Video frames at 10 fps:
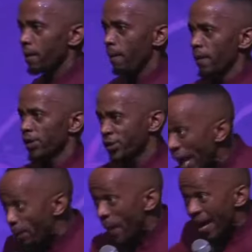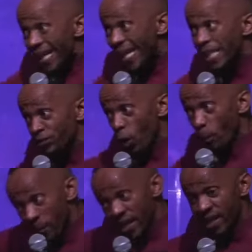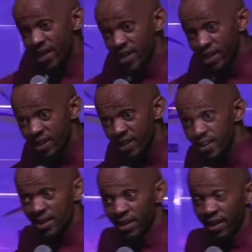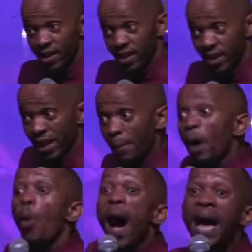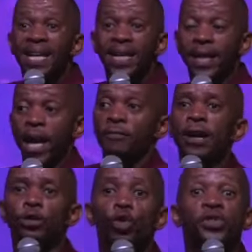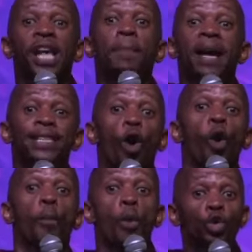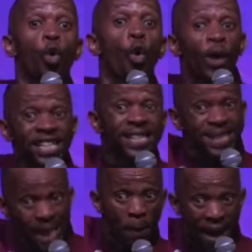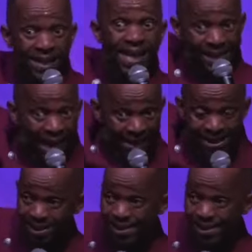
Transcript: Separate for me. Number one, fanele usebenze ungumuntu who is separated.